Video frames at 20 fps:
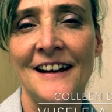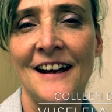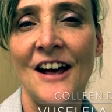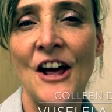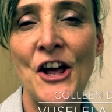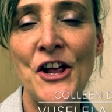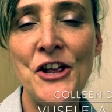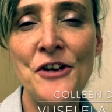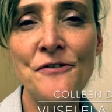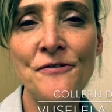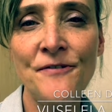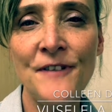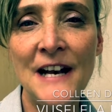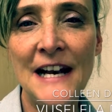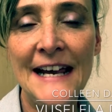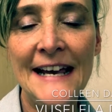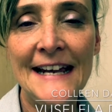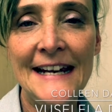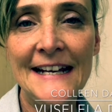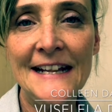Are you
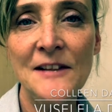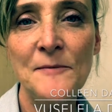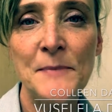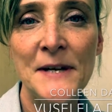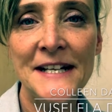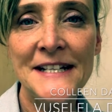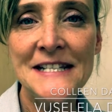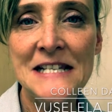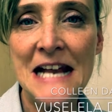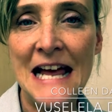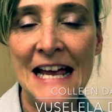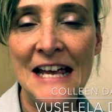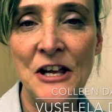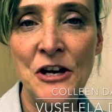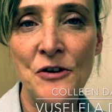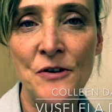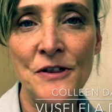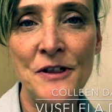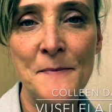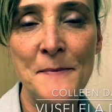feeling a little bit like
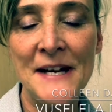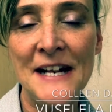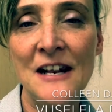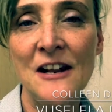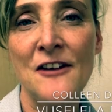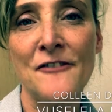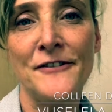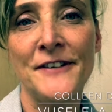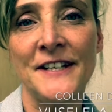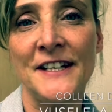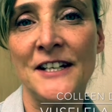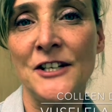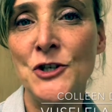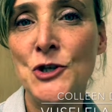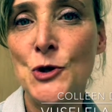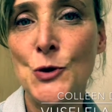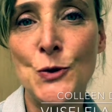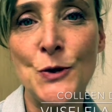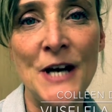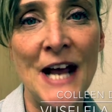you're in the middle of a
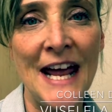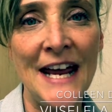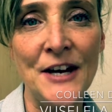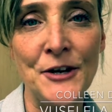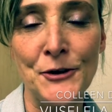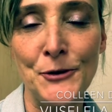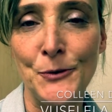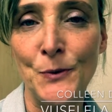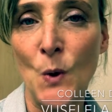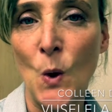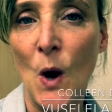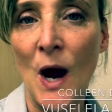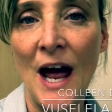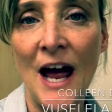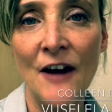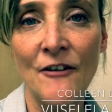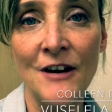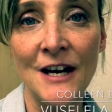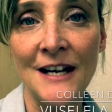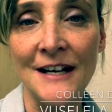tornado or
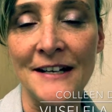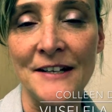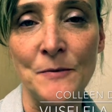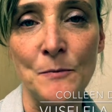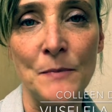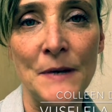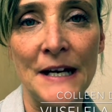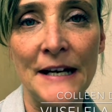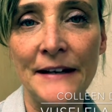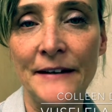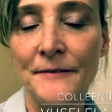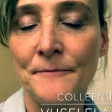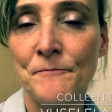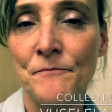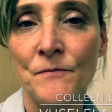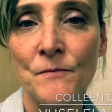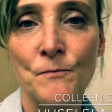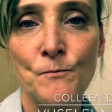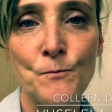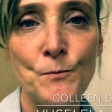hurricane, being
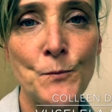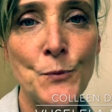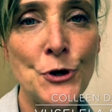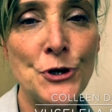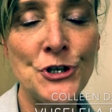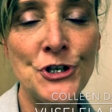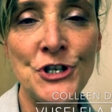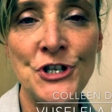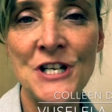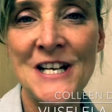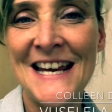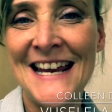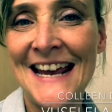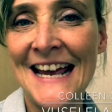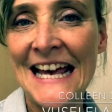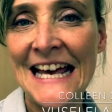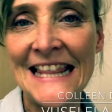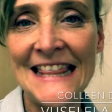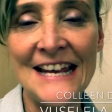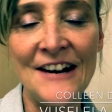pushed
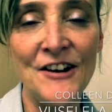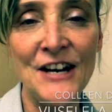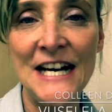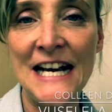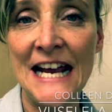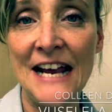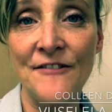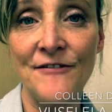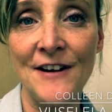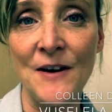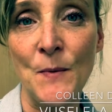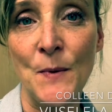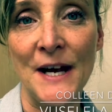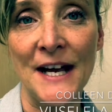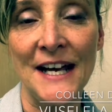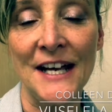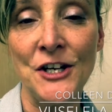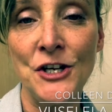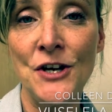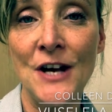here, there, and
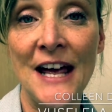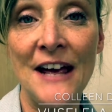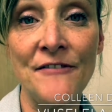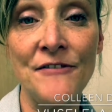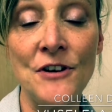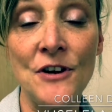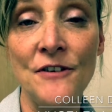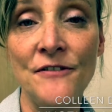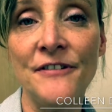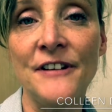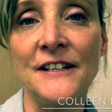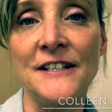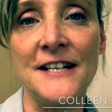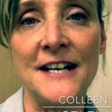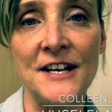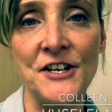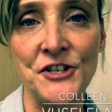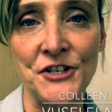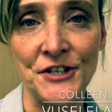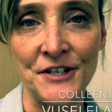everywhere, and you have no
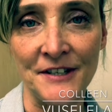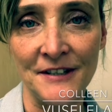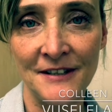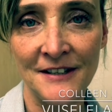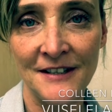foundation?